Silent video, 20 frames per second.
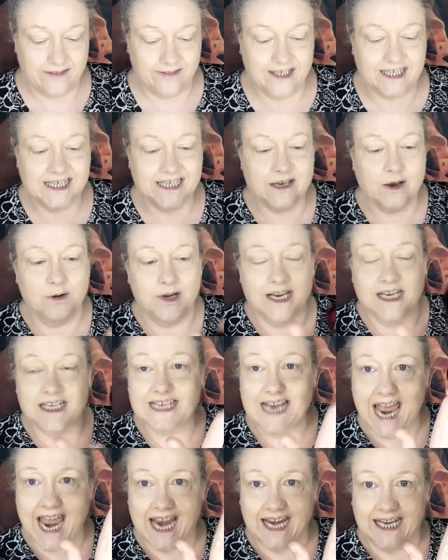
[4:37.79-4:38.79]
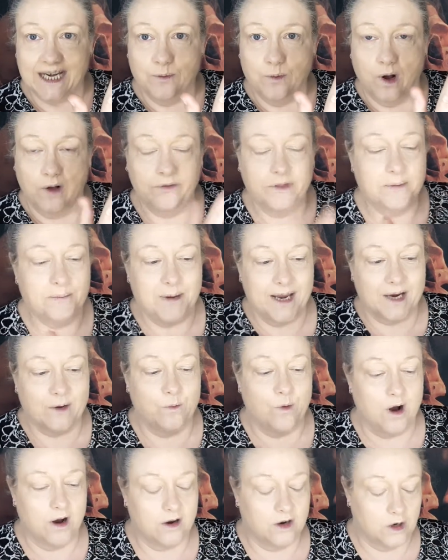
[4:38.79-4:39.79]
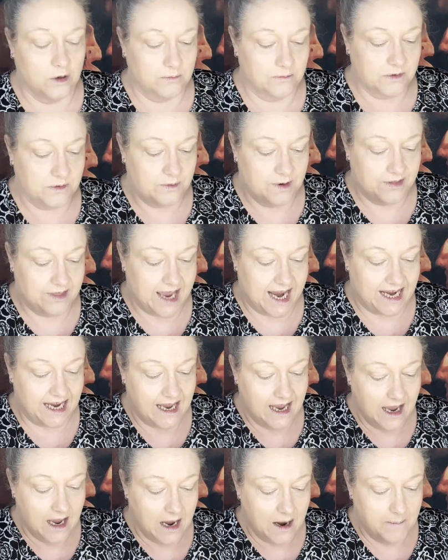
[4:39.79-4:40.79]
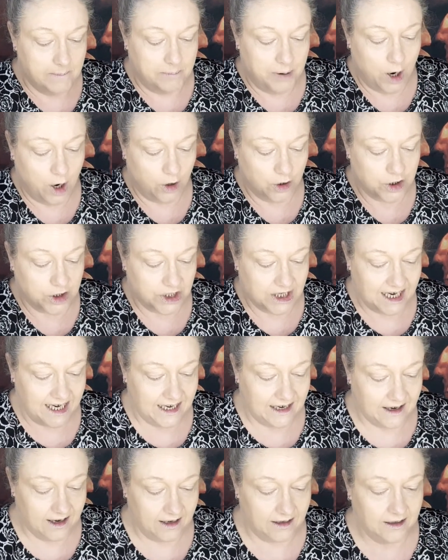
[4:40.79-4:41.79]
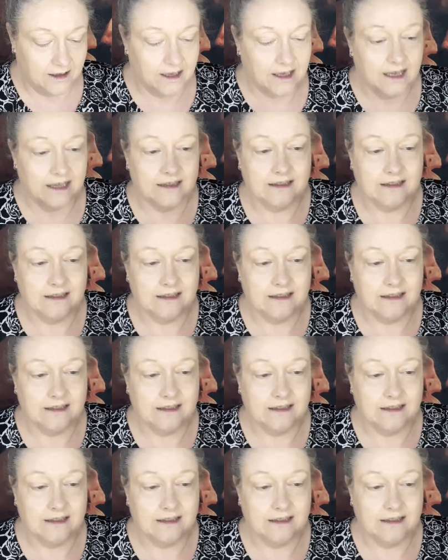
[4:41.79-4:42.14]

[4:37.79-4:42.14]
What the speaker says: Now, this is only a tiny one. The big one comes with a posh inner.